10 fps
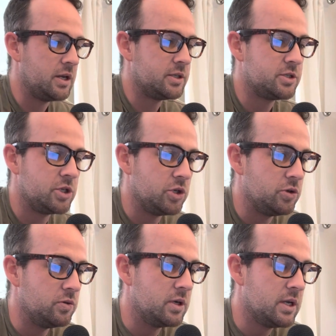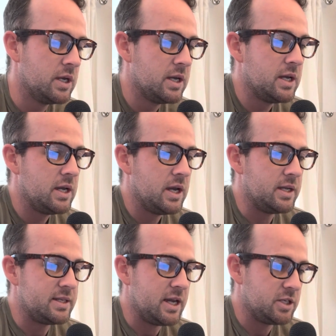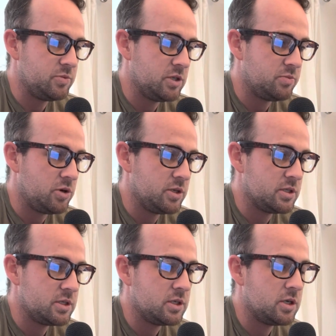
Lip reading: two attachment points.